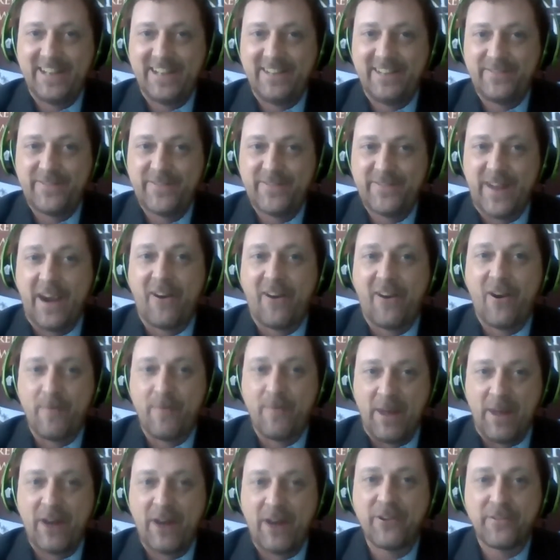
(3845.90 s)
a fair
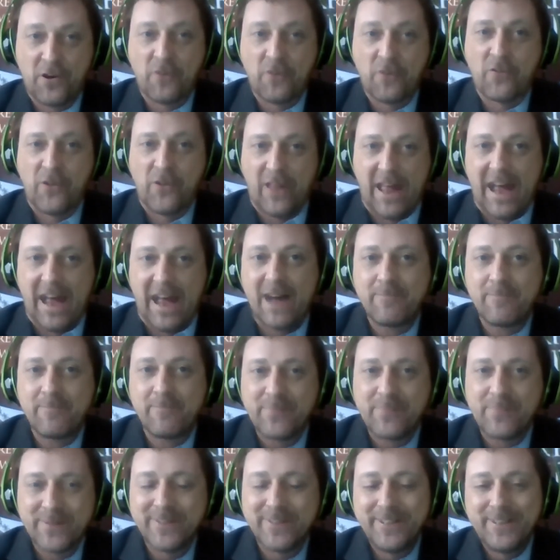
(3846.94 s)
amount of overlap,
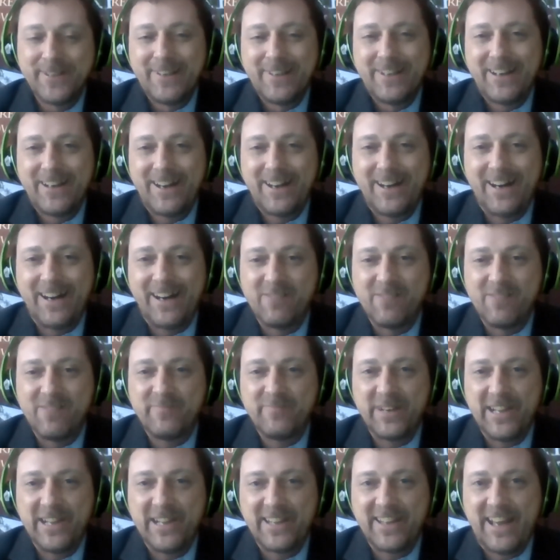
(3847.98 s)
mm-hmm. uh,
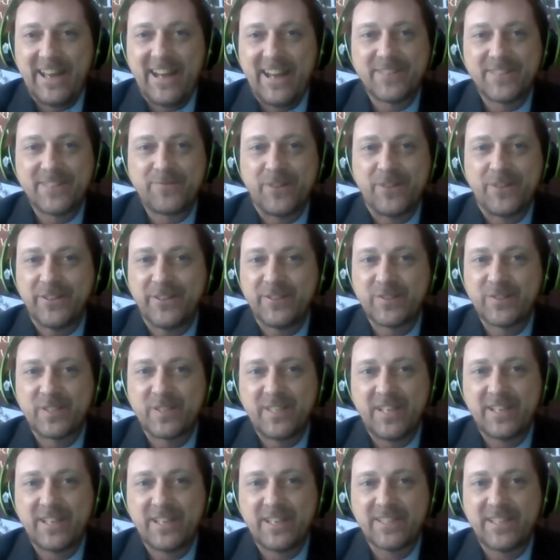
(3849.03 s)
but that is one of those
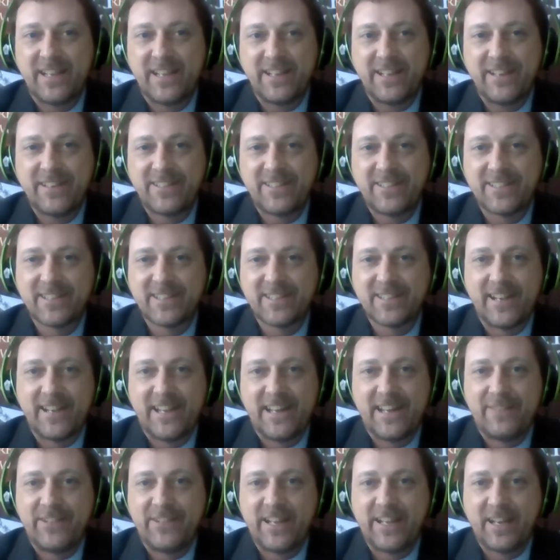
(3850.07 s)
things that you're just going to
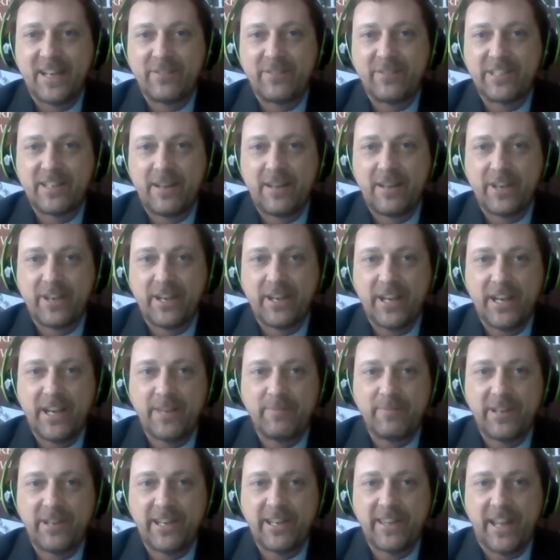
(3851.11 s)
have a heck of a time getting
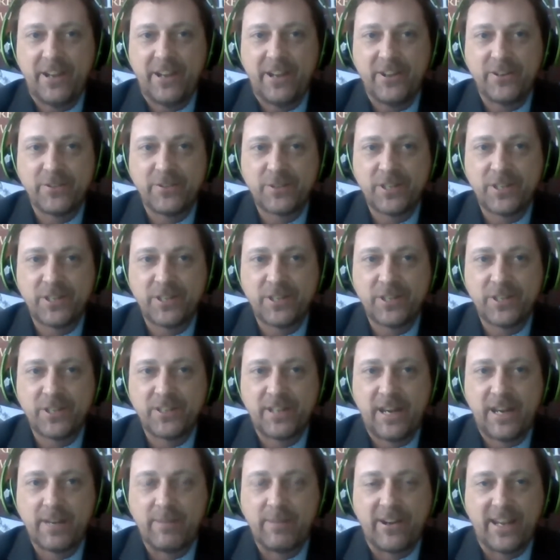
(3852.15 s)
anybody that knows to
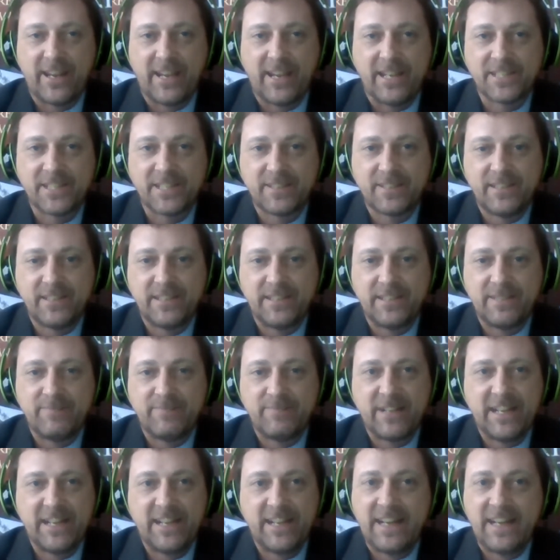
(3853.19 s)
talk about. I guess.
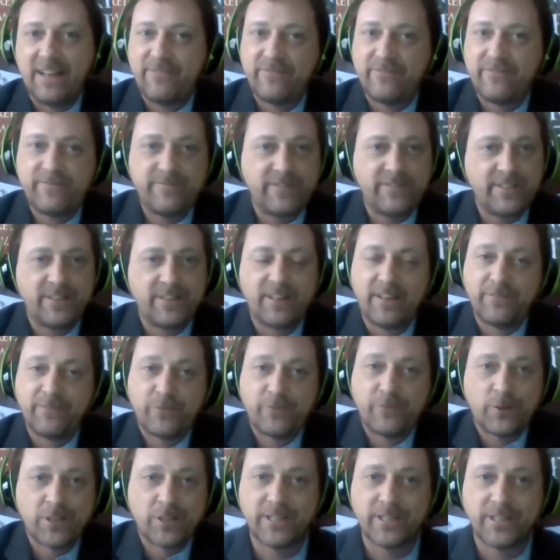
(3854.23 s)
Um, I, I've,
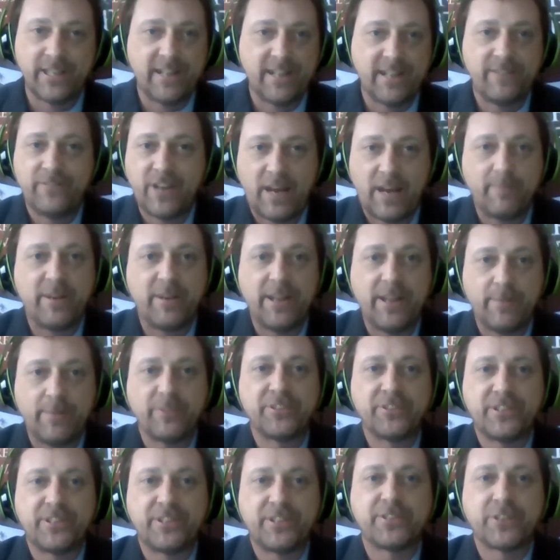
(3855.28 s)
unfortunately, I've not been able
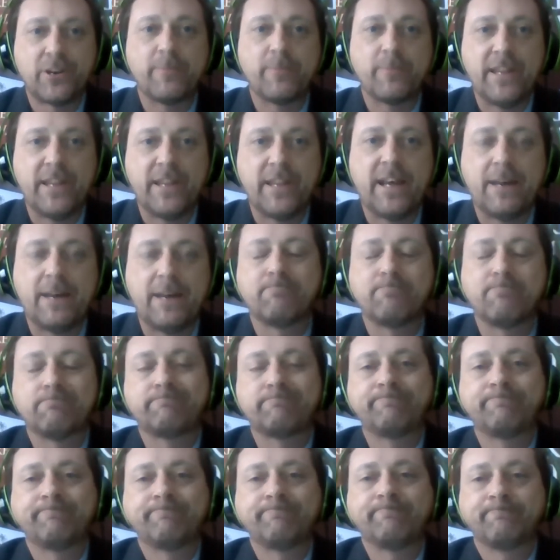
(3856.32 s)
to determine
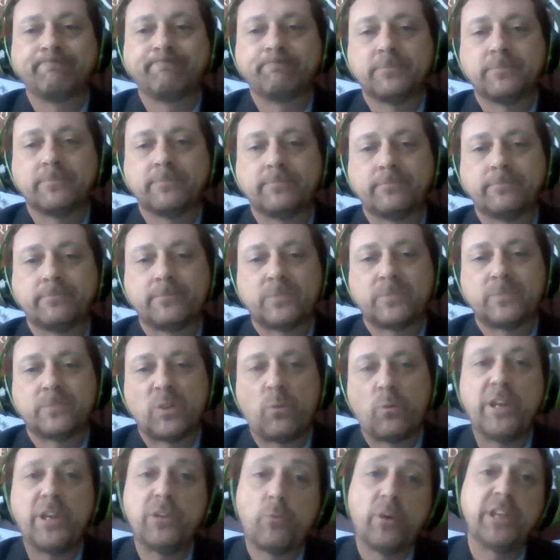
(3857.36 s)
that. Okay.
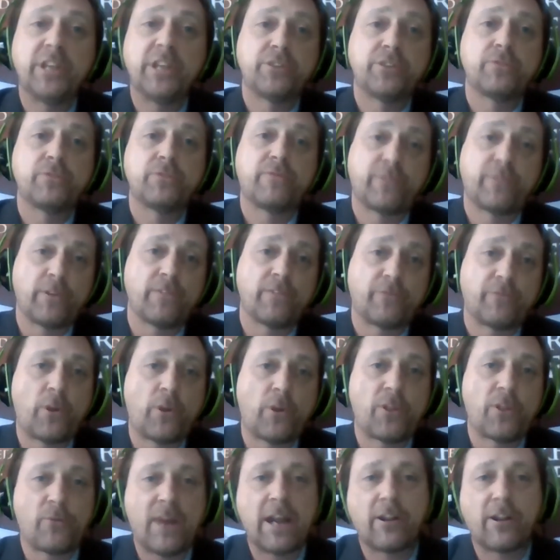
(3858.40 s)
We, we do, for, for
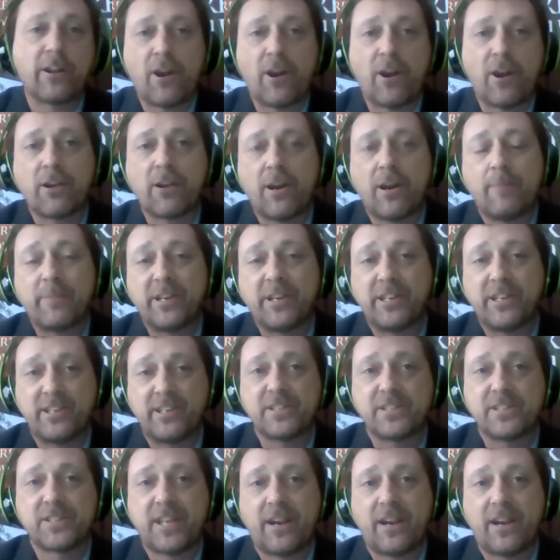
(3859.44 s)
the record, our company
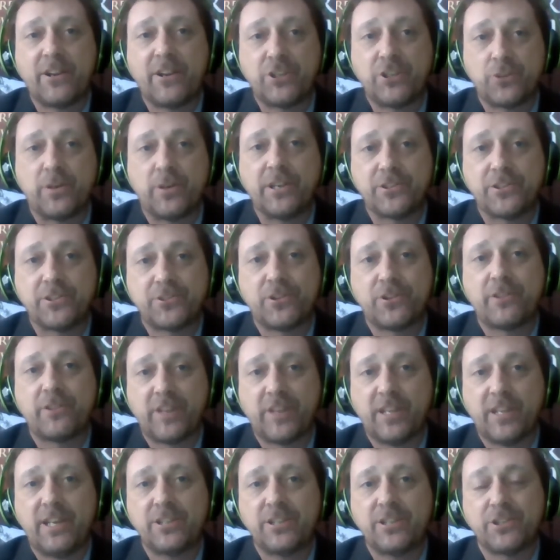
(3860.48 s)
does carry joint
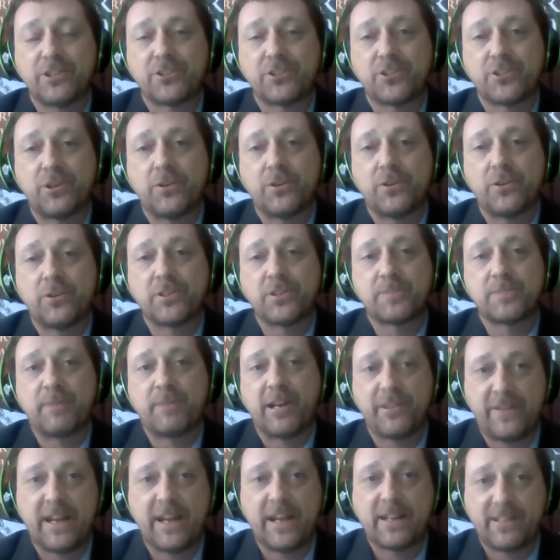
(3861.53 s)
certification. So, in spite
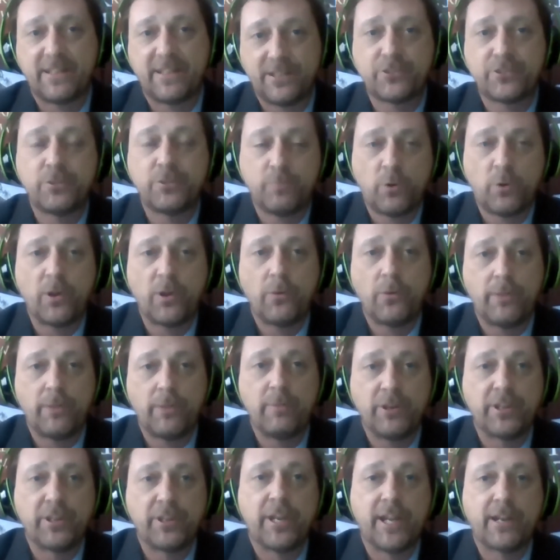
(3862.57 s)
of the fact 2.1
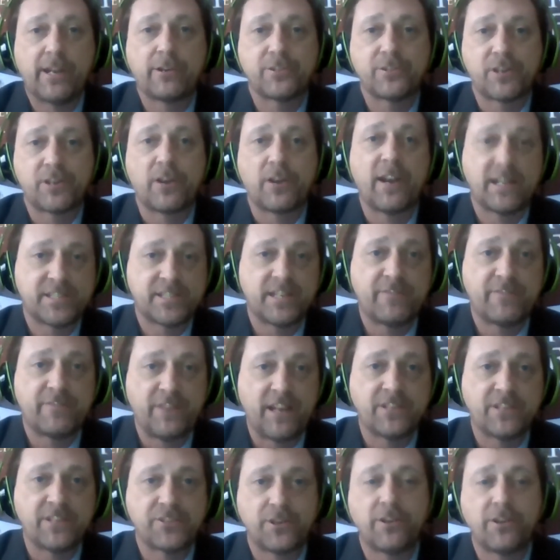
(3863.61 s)
million acres are
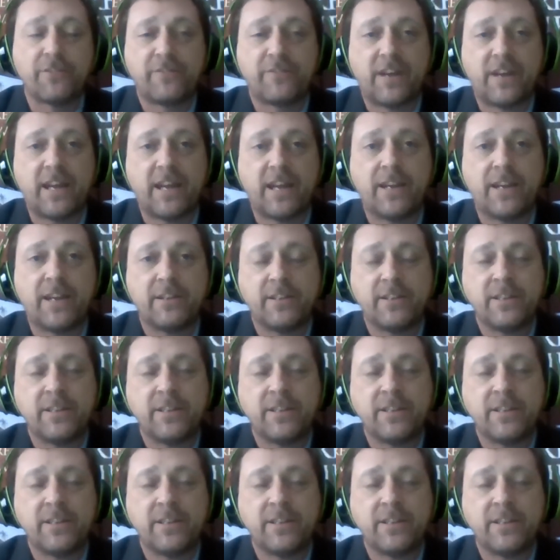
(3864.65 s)
SFI certified,